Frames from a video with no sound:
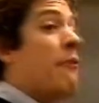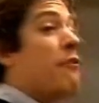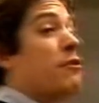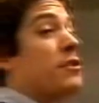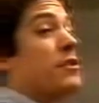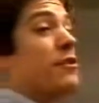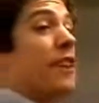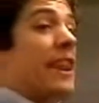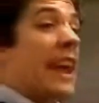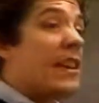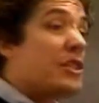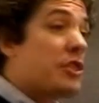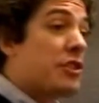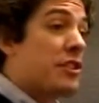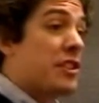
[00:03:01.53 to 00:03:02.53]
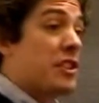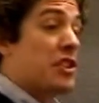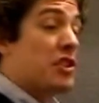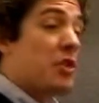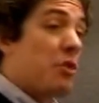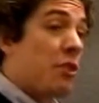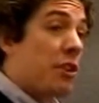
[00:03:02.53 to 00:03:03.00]
versus financial is
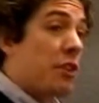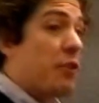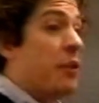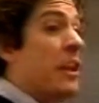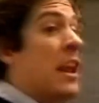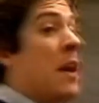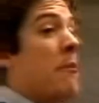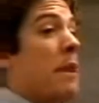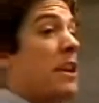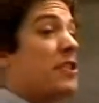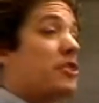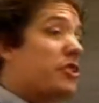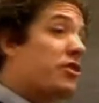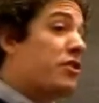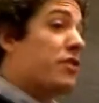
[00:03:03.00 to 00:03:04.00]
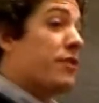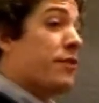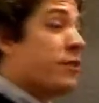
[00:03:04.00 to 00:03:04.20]
historical. Managerial is